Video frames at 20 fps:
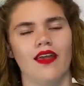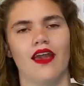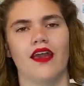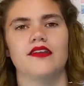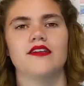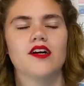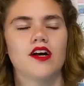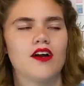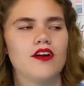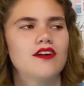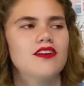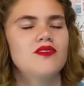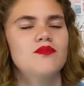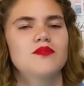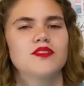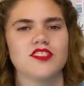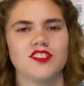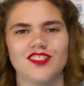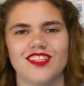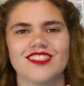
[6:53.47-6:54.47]
And Art
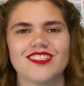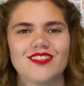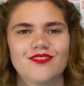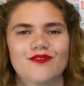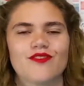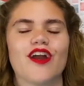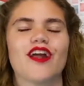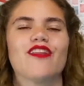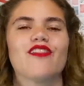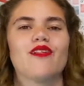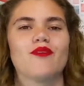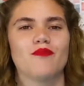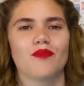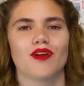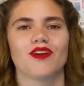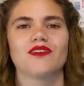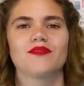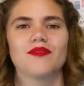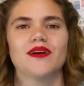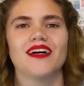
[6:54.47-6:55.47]
was just the friend that
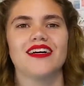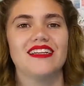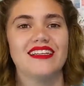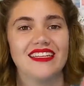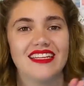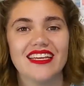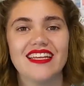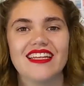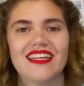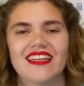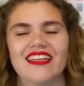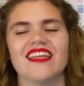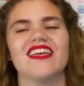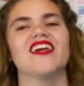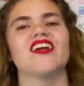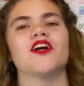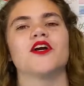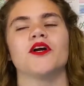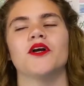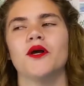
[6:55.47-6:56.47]
Murderbot needed
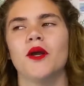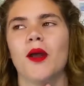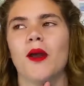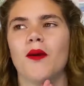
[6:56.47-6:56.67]
here,